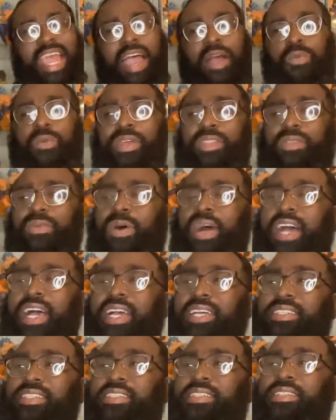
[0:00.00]
width
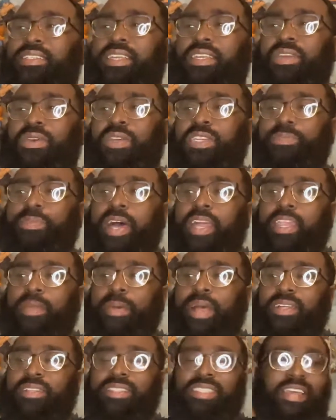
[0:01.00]
wise, you know, he's probably
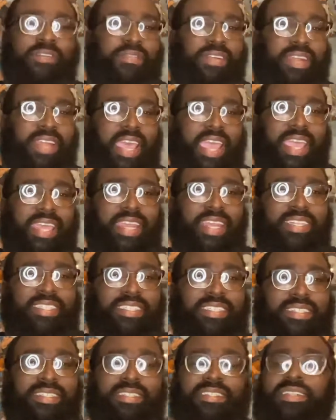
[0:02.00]
about 7 to 8
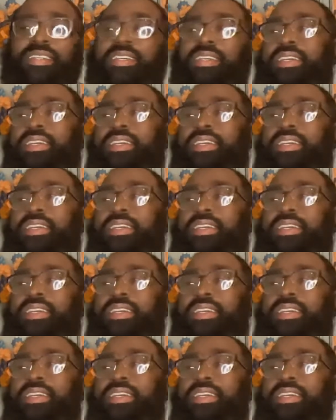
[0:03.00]
inches.